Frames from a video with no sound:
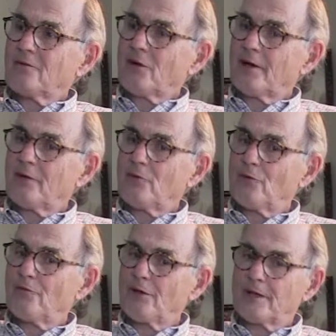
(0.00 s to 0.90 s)
So I didn't
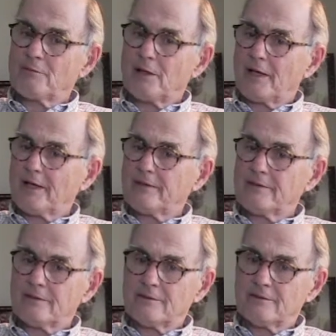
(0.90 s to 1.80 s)
reflect back
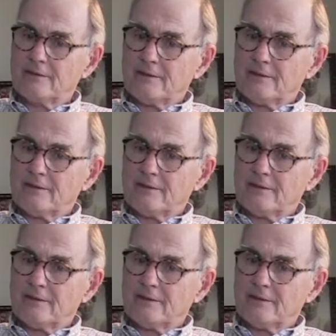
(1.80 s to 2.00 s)
or